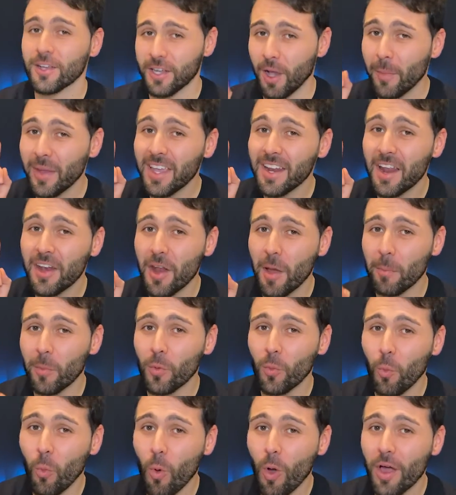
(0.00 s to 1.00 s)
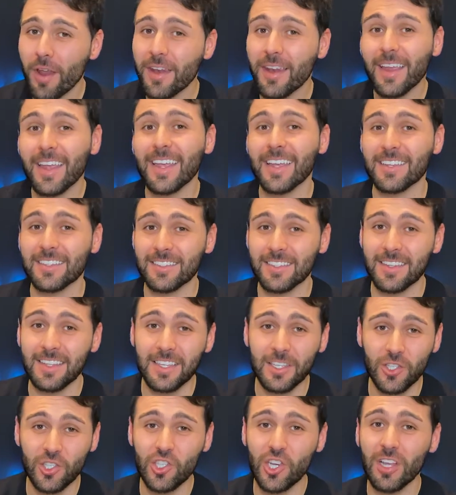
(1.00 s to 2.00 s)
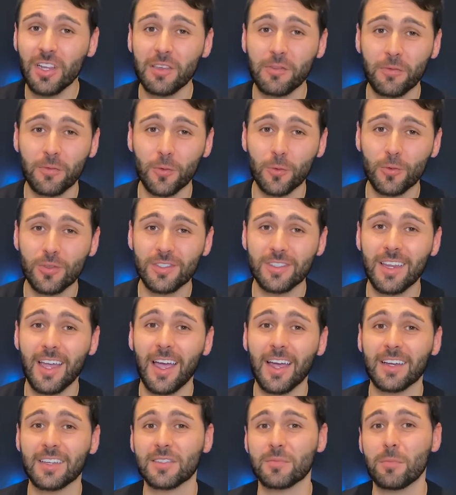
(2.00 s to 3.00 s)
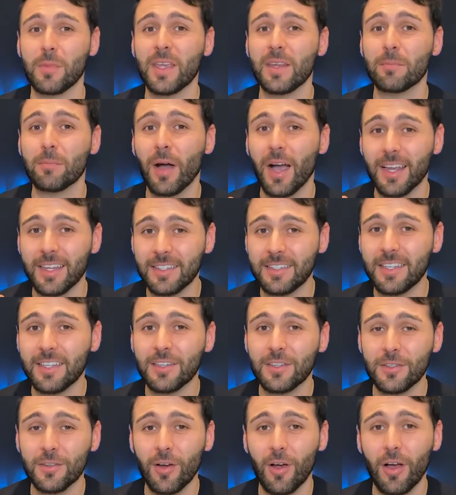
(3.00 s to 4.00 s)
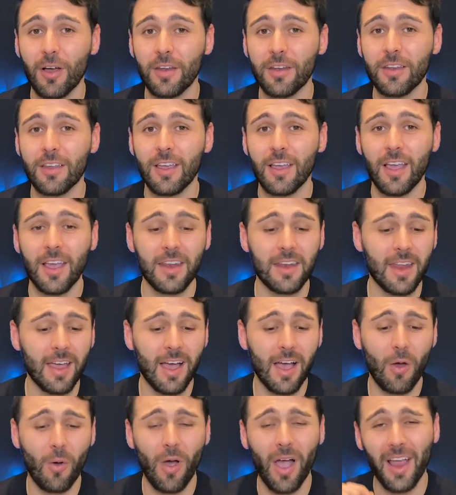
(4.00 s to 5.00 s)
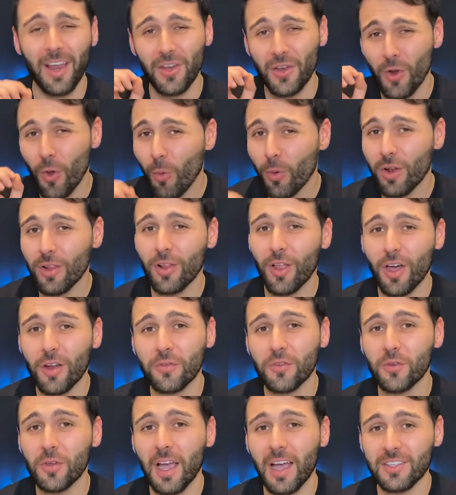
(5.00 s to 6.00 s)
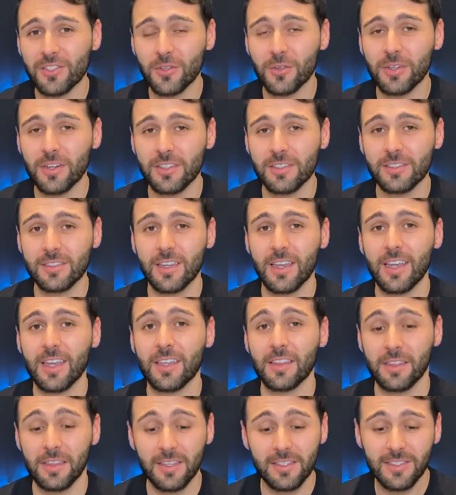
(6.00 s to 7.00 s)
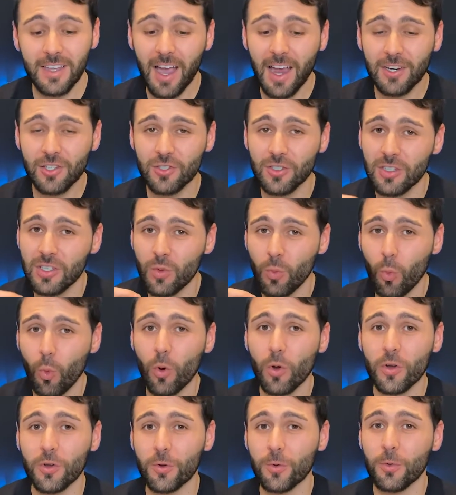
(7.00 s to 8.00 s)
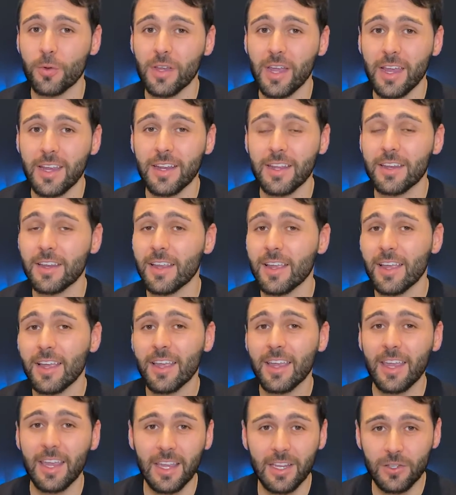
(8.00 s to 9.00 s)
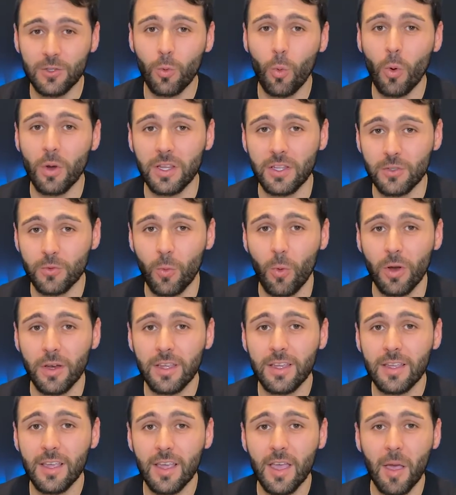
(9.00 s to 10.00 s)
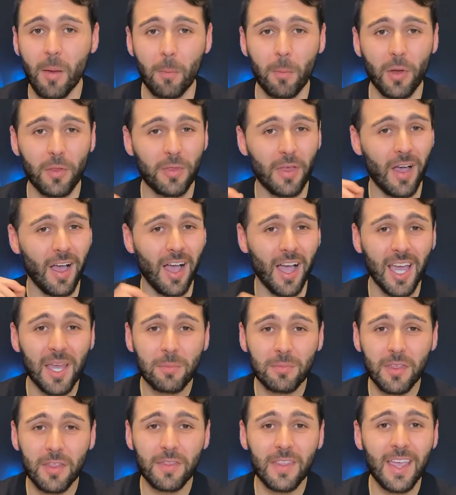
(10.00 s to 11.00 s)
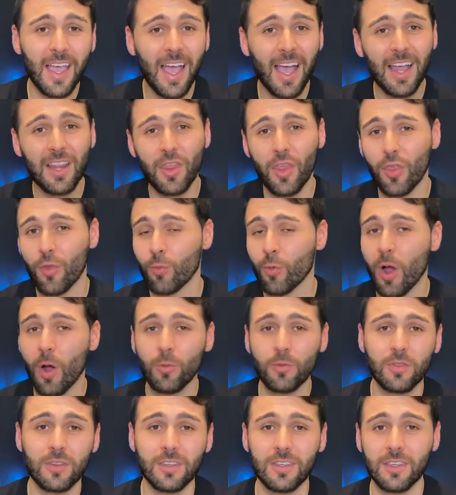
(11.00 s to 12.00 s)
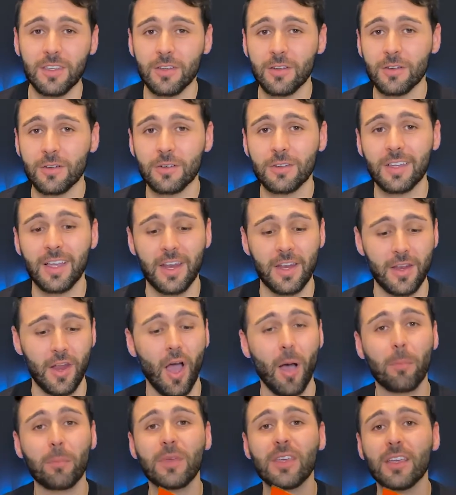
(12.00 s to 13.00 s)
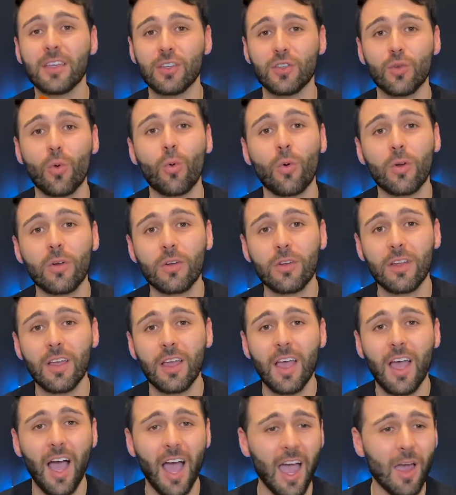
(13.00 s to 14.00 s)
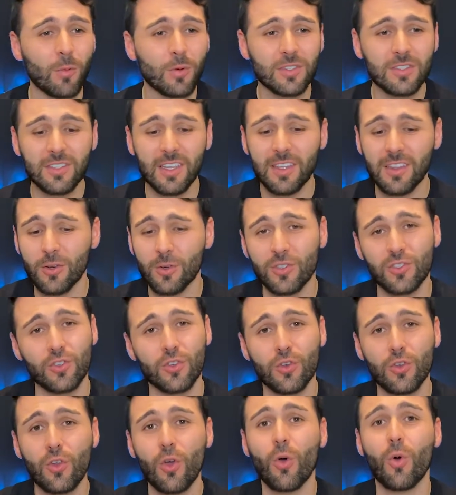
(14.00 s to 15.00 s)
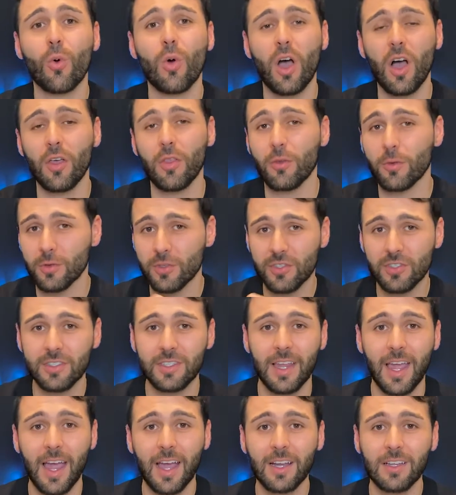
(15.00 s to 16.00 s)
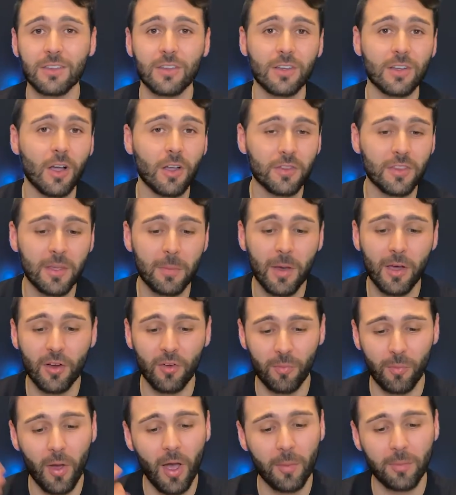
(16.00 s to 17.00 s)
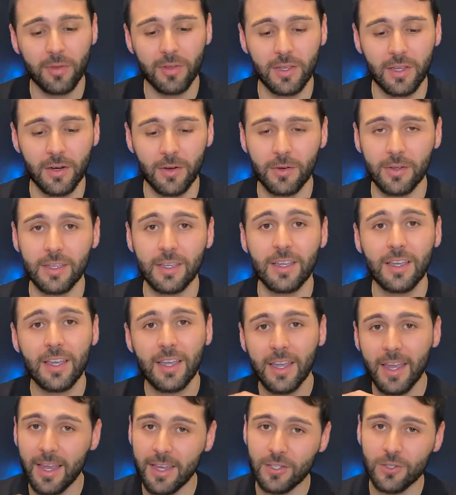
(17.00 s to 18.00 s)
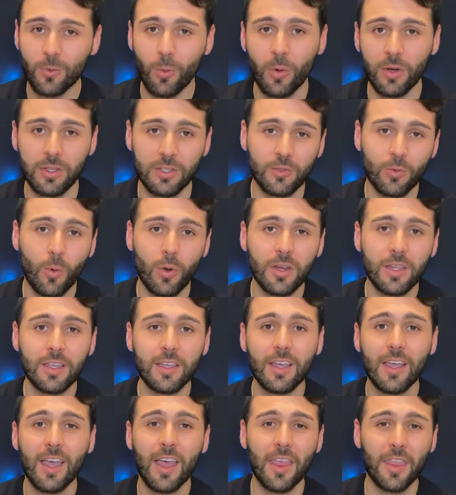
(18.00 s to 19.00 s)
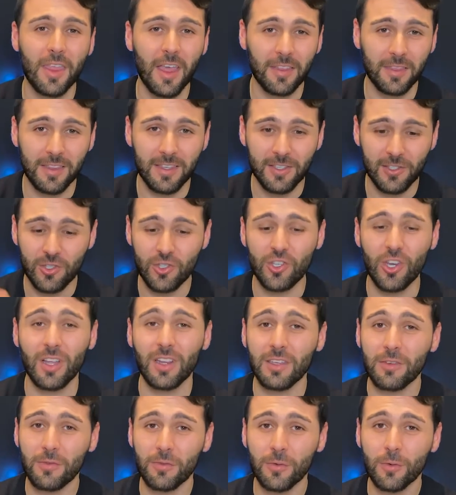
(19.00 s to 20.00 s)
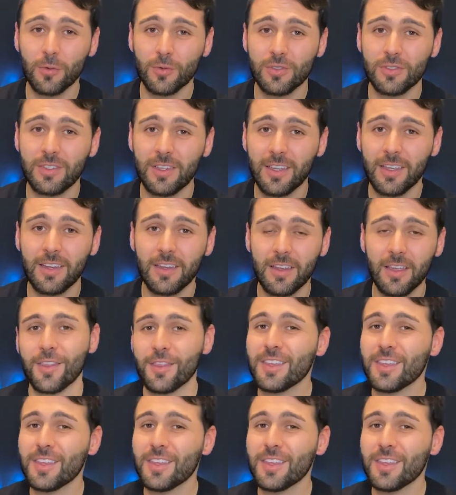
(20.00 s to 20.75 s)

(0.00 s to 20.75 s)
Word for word: Coming in at number 1 is the jelly fruit snacks made by Dindon. Now, I know what a lot of you guys are gonna say, these actually weren't created in 2020, but the hype that they had throughout the year cannot be ignored. I would say there's no other snack that got the amount of popularity in 2020 that these jelly fruits did.